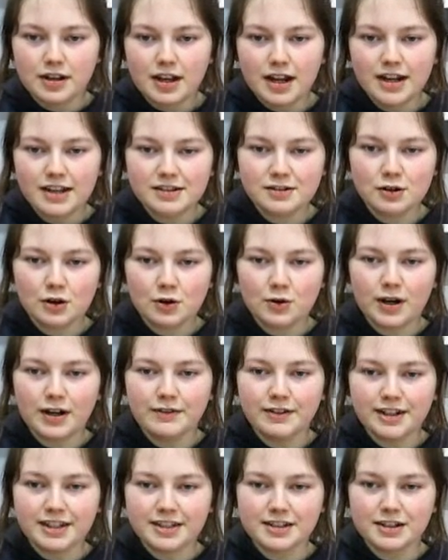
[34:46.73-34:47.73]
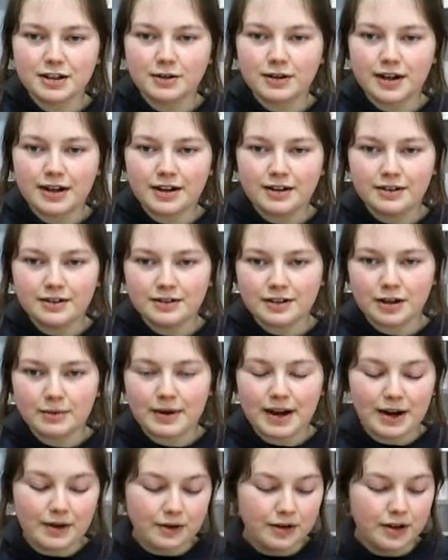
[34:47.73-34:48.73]
It's not quite ready to come
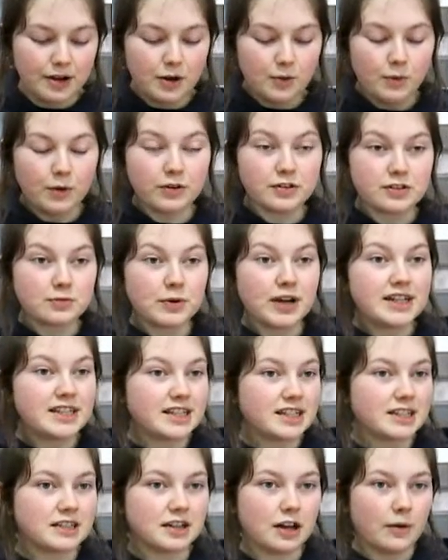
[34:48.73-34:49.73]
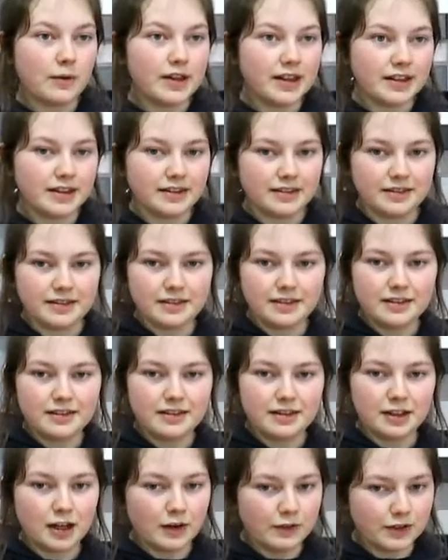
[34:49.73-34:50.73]
out. One's waiting to go in
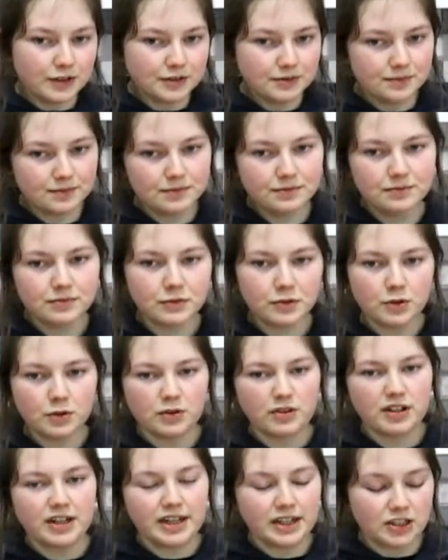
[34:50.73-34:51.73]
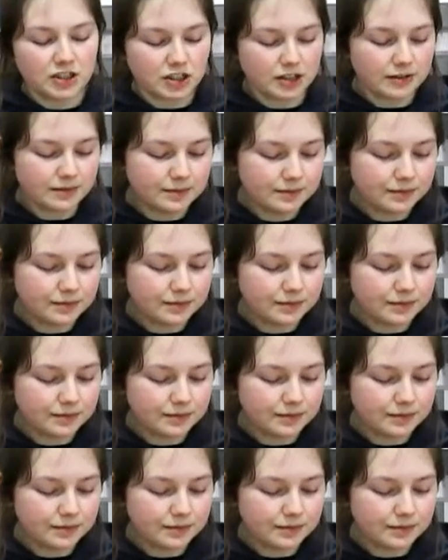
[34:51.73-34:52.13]
the oven, or the Ninja.